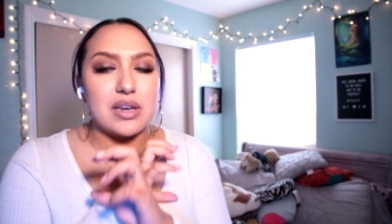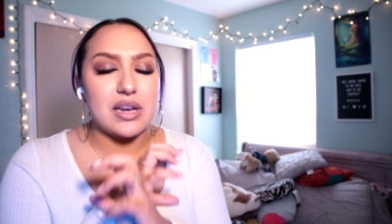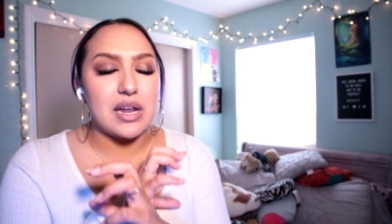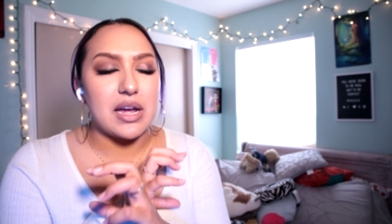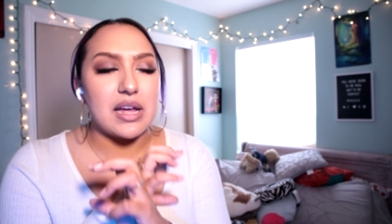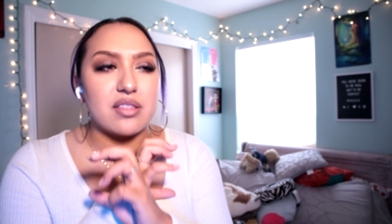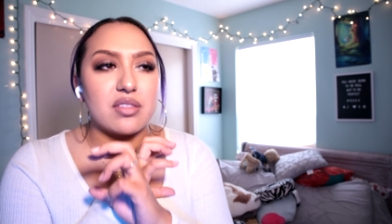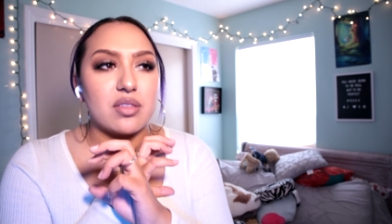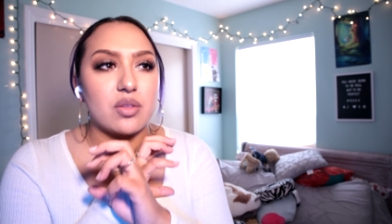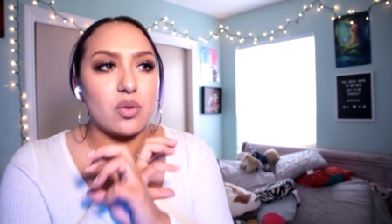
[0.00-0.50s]
a
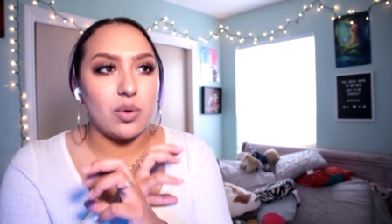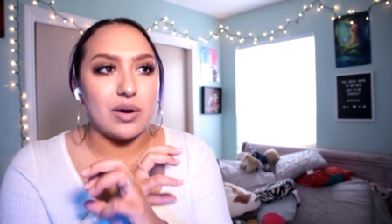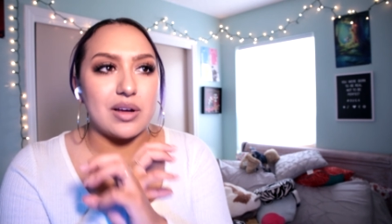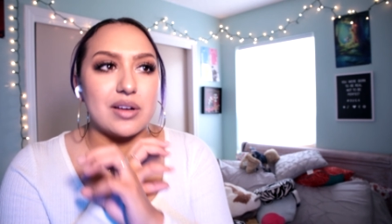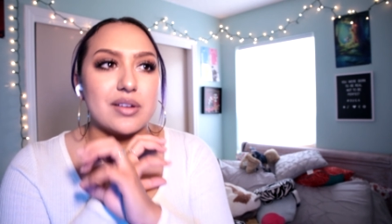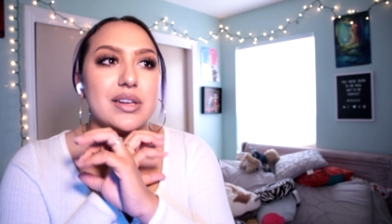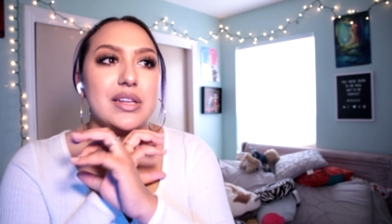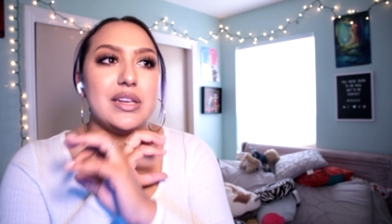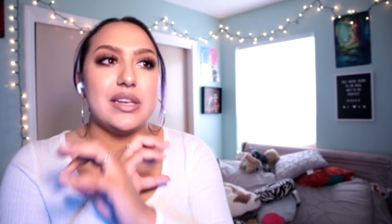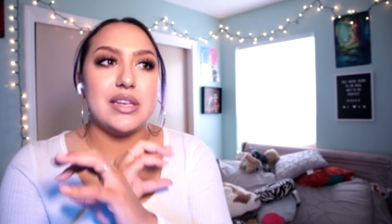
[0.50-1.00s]
nice
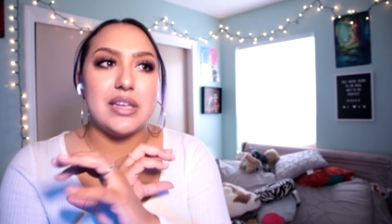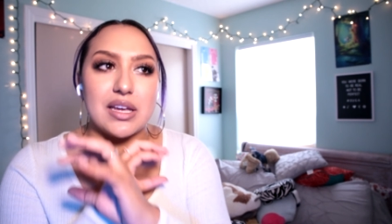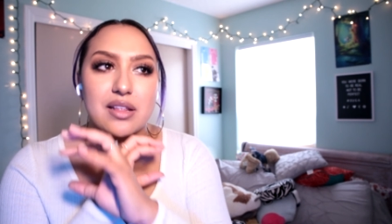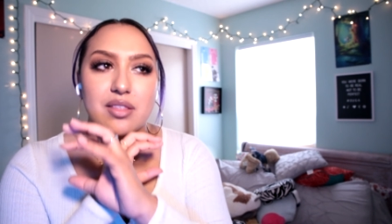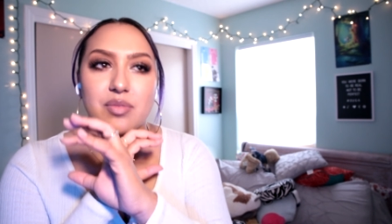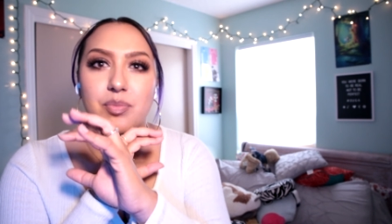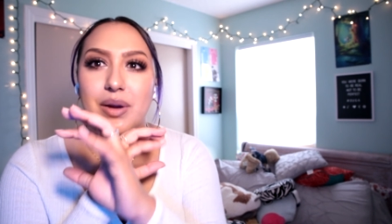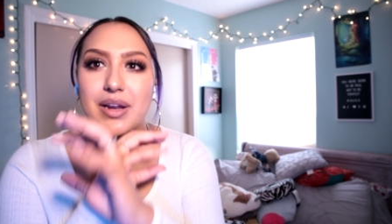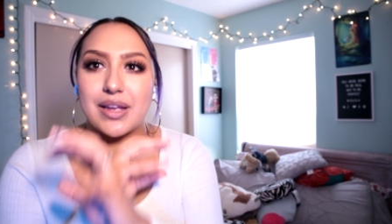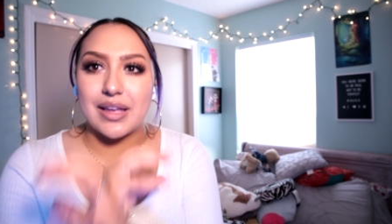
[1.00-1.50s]
quality
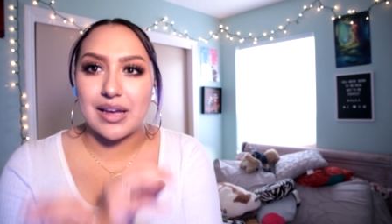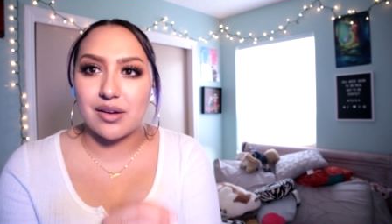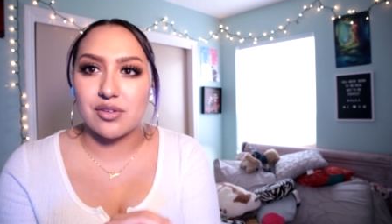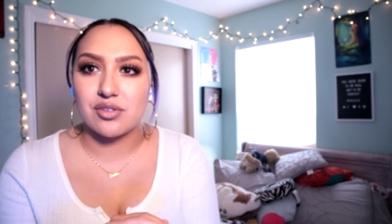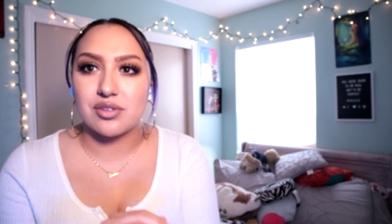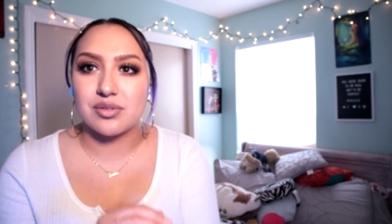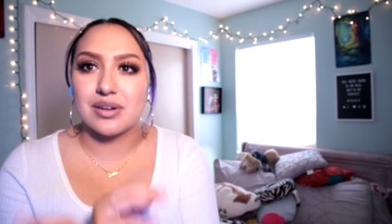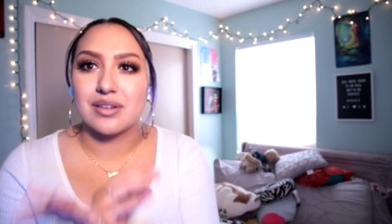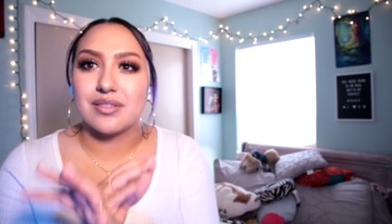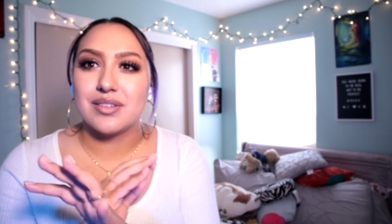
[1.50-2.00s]
dance break
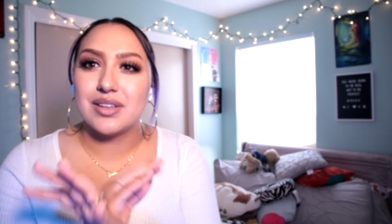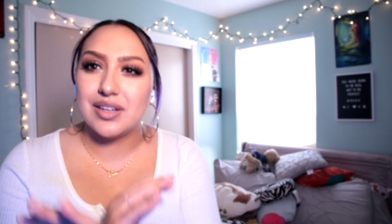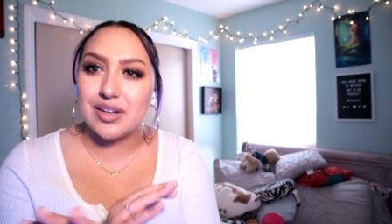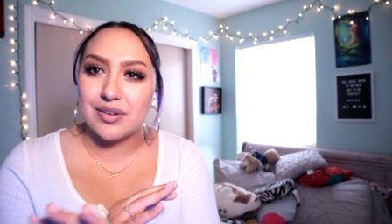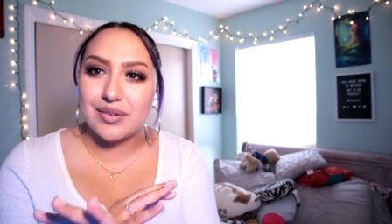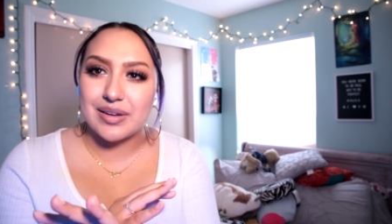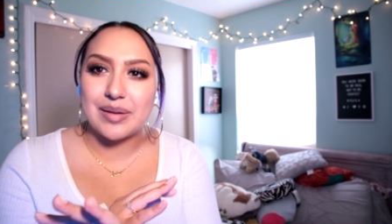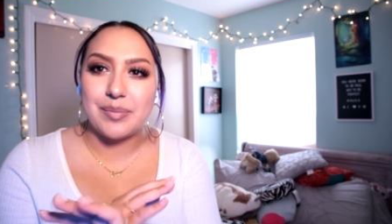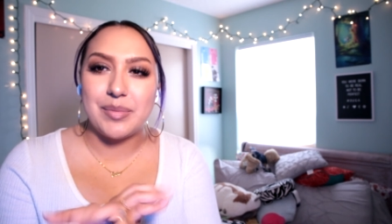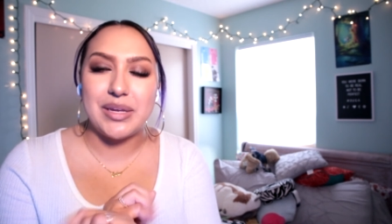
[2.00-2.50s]
outro. You
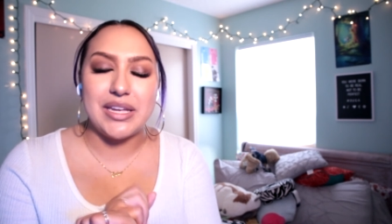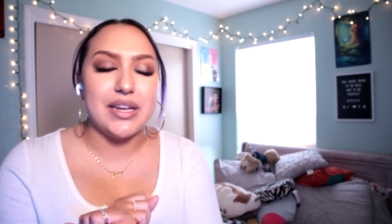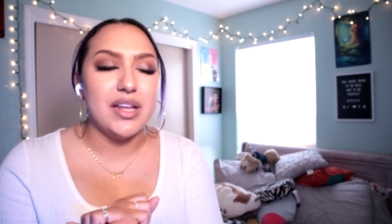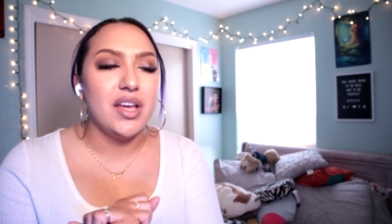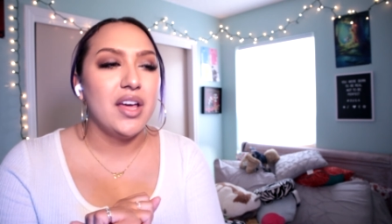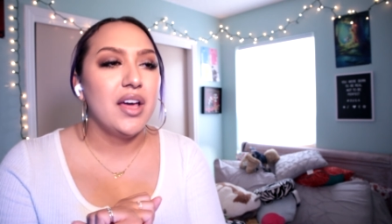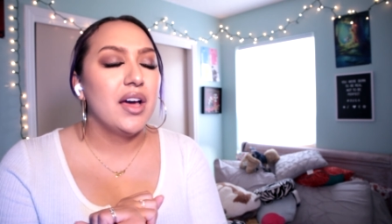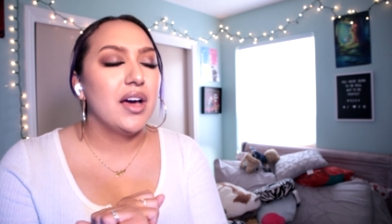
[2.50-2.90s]
know what I mean?